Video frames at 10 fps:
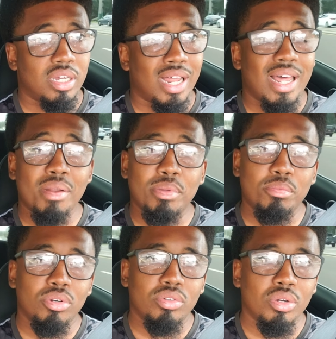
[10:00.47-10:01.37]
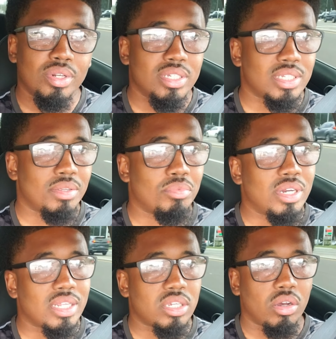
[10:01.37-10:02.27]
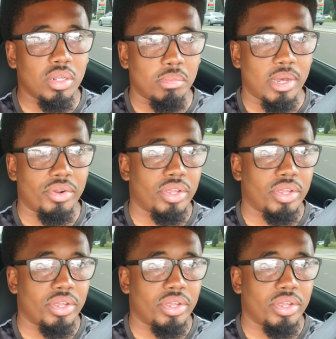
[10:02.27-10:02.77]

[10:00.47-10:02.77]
a lot of people don't know this and we're not talking about